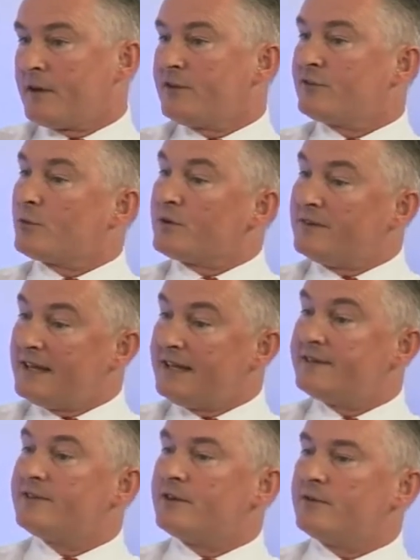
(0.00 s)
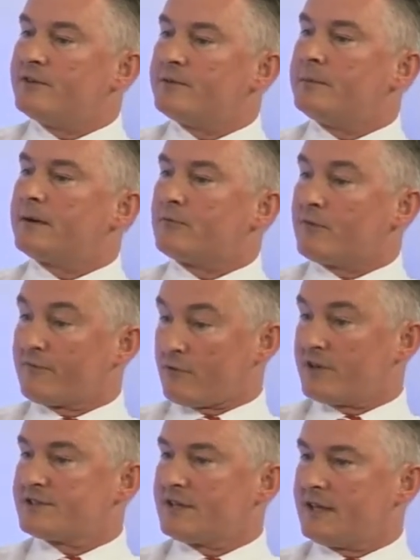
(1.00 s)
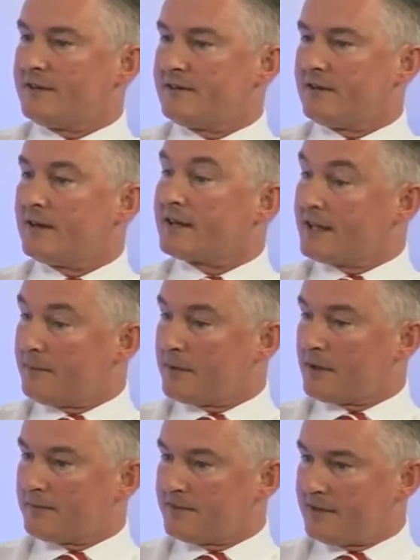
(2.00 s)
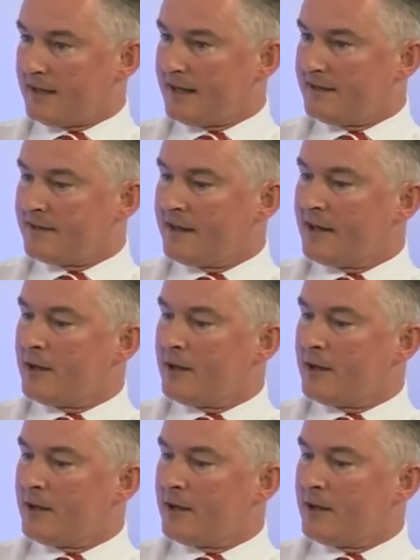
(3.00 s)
So what you need to do is be able to refresh data and keep it up to date,